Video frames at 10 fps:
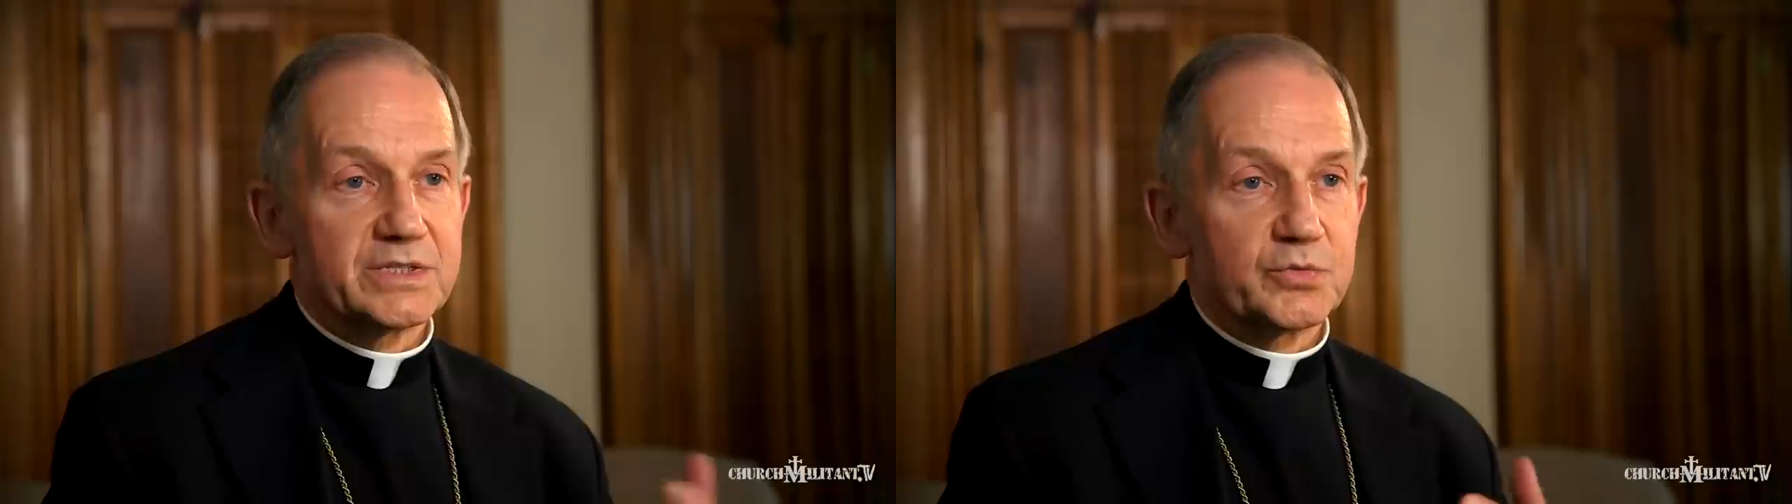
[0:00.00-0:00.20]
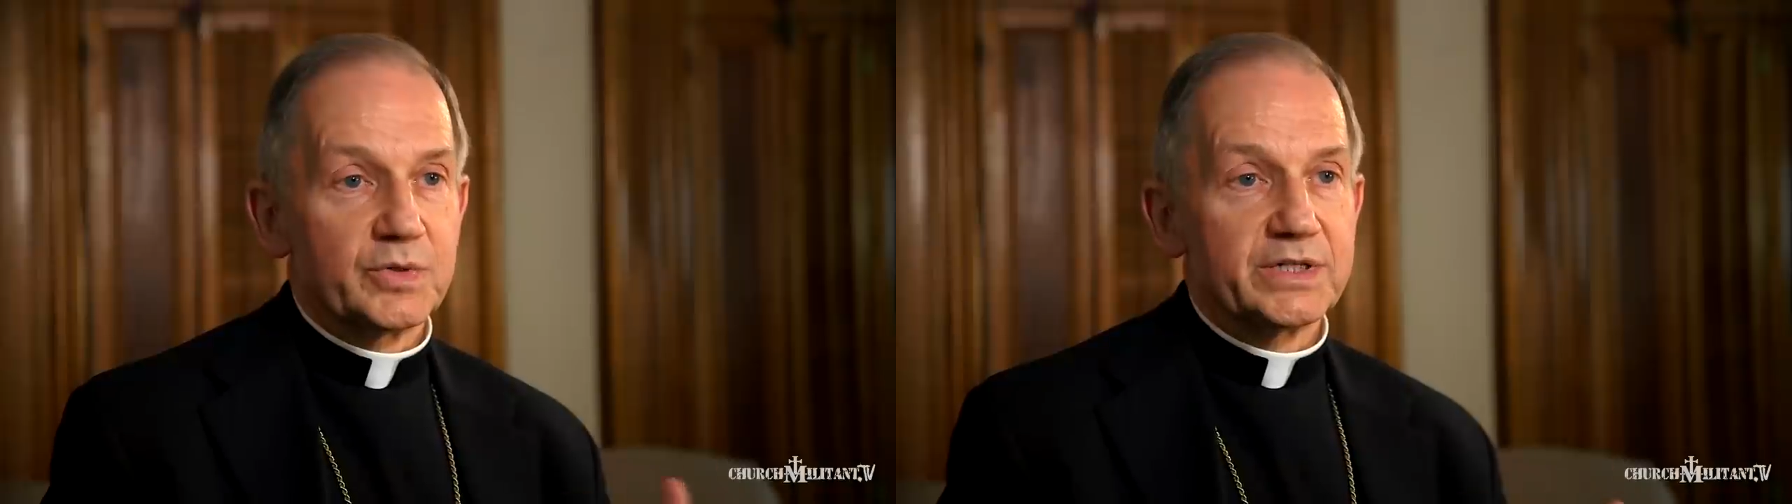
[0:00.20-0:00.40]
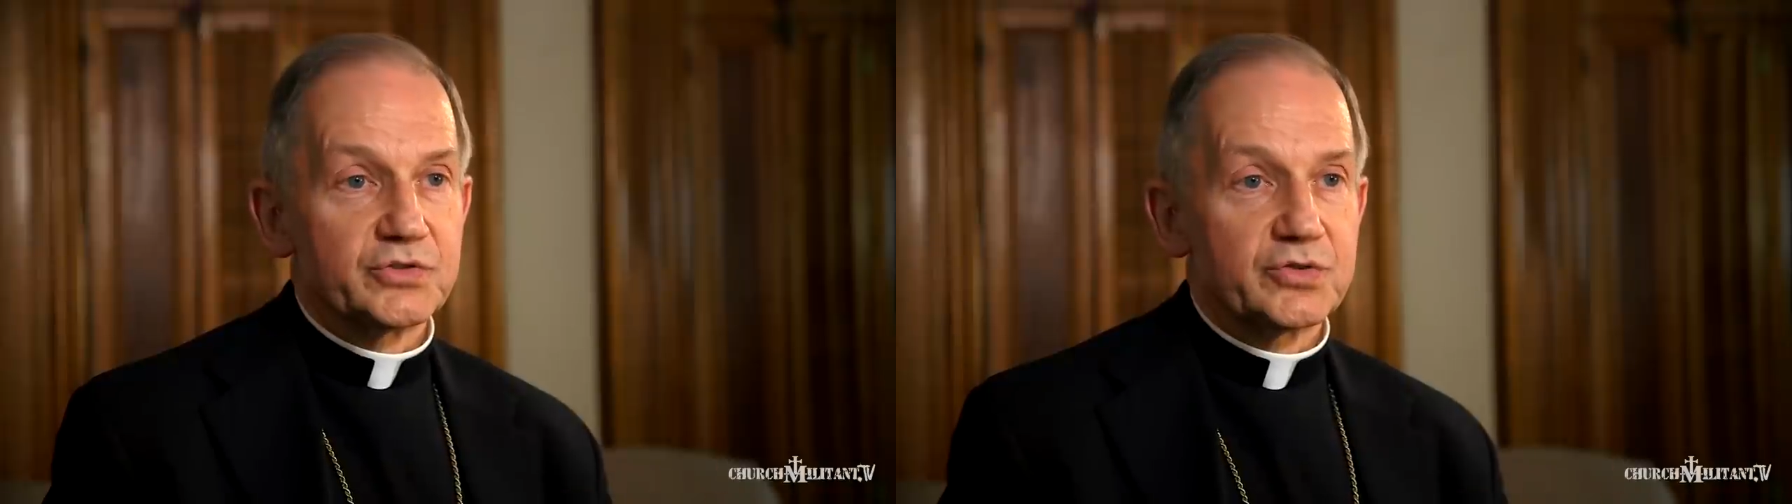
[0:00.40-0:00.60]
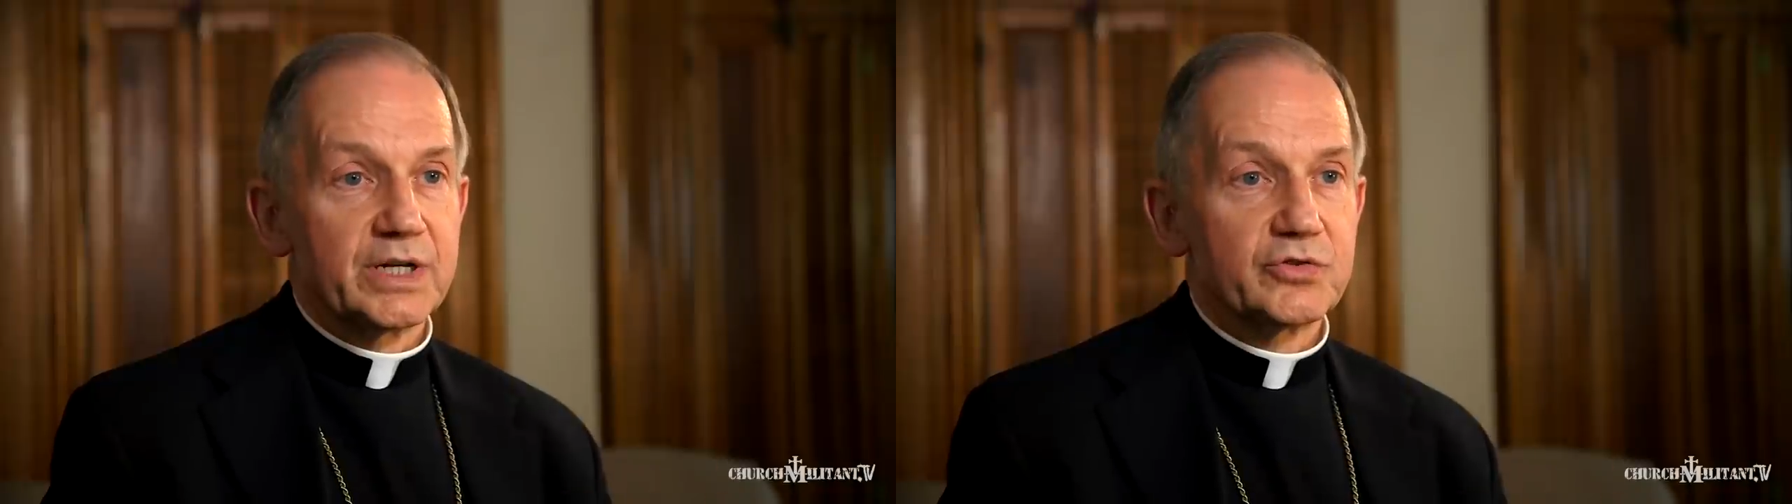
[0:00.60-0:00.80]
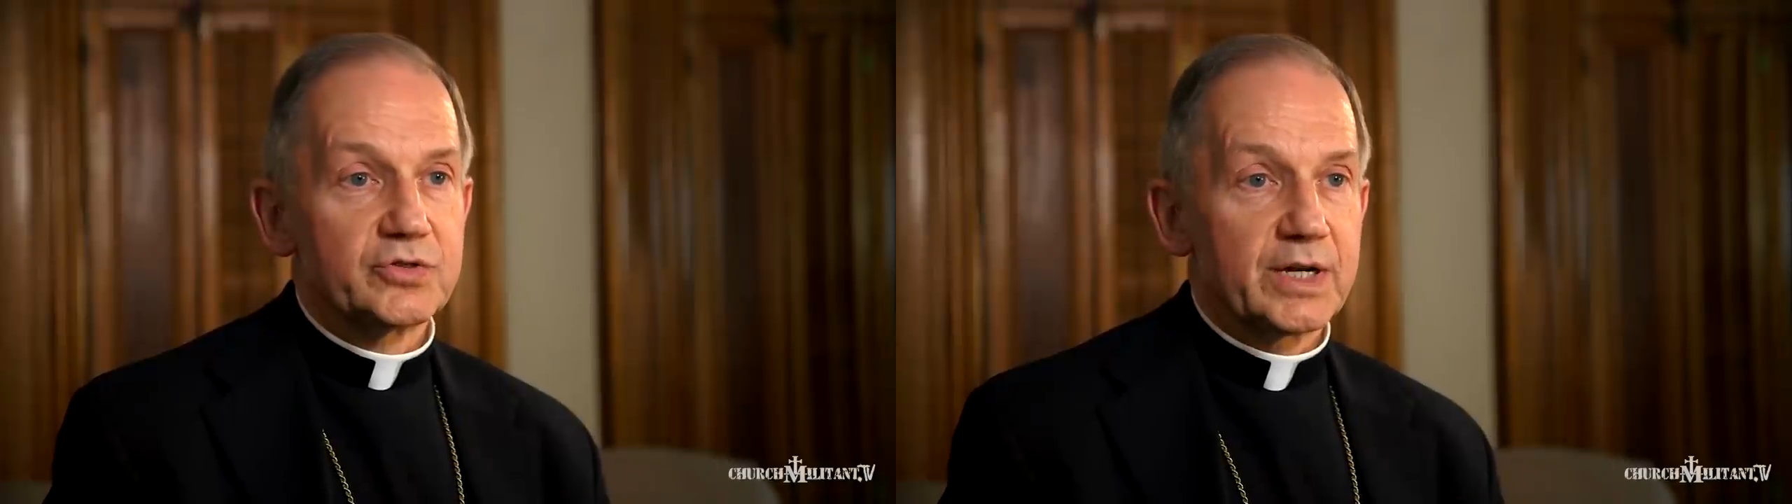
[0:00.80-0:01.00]
as a way to try
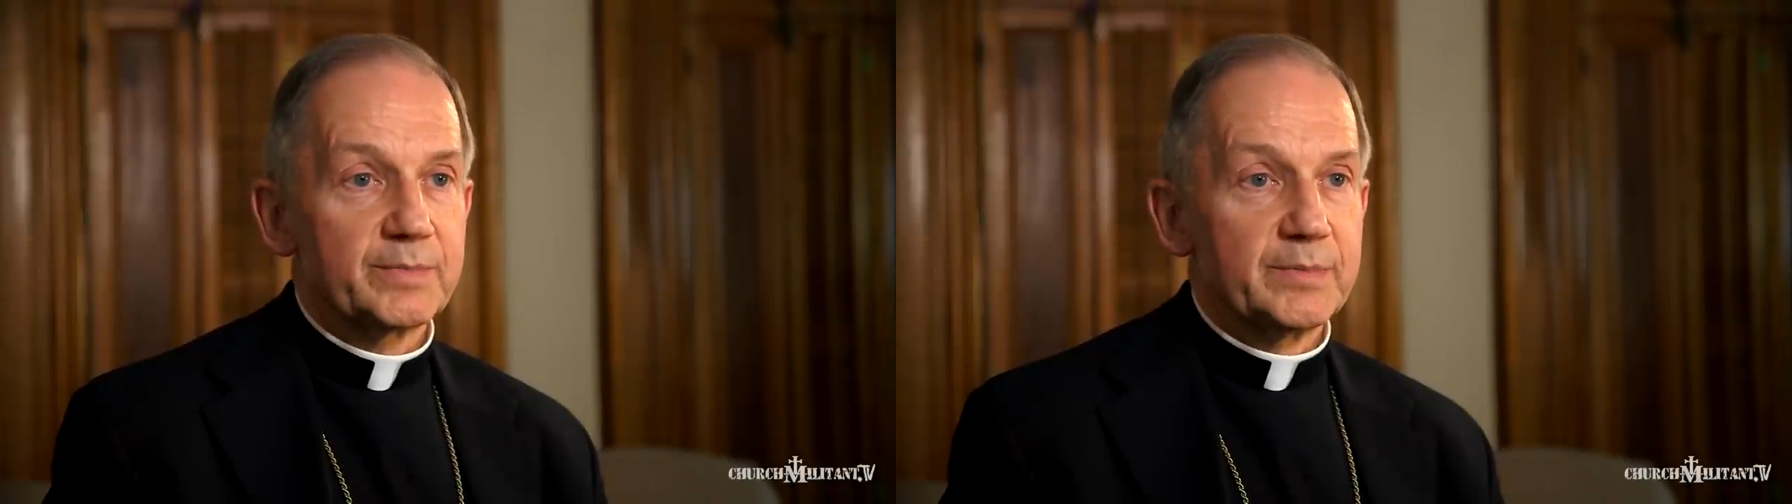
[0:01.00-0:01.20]
to attract